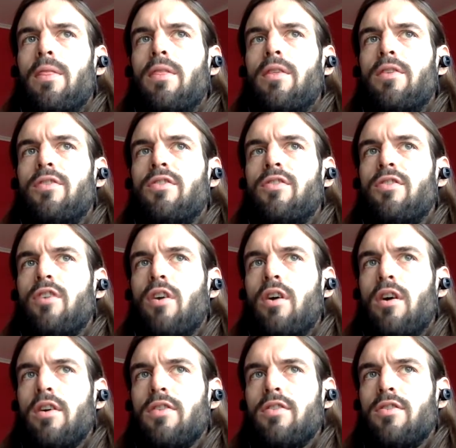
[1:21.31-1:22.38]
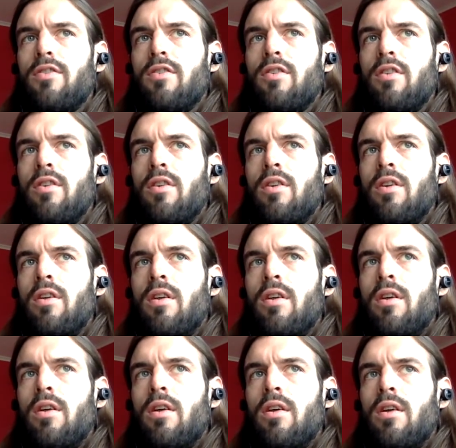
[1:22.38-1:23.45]
the sauce
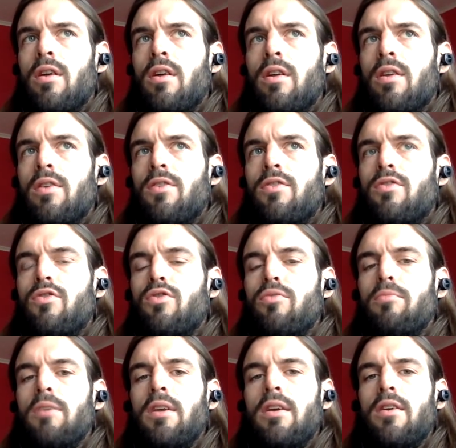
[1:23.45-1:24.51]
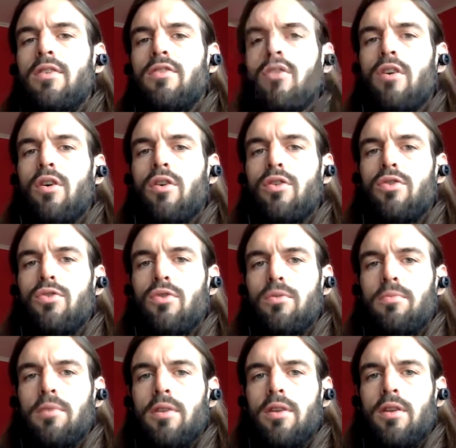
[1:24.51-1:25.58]
to me is
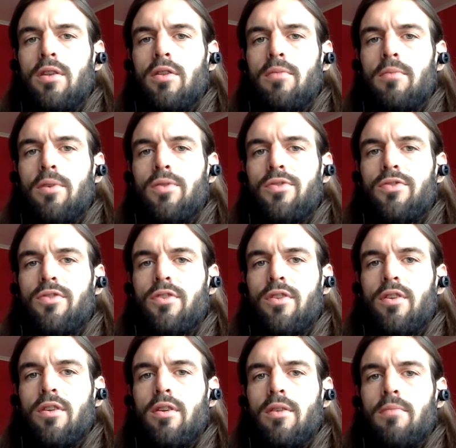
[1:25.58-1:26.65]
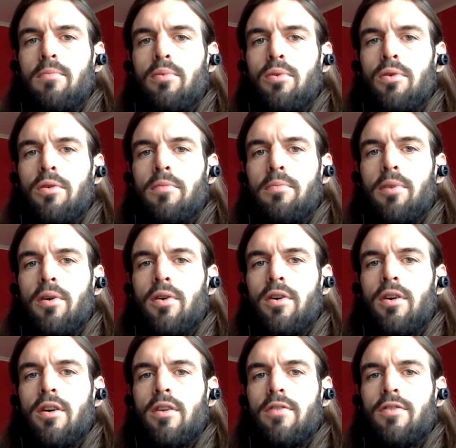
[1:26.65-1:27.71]
arguably the most important
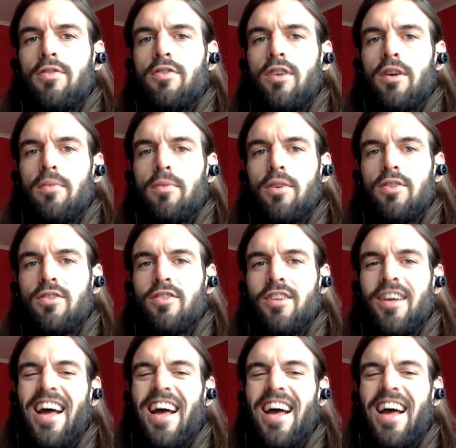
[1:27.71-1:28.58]
part of a sandwich.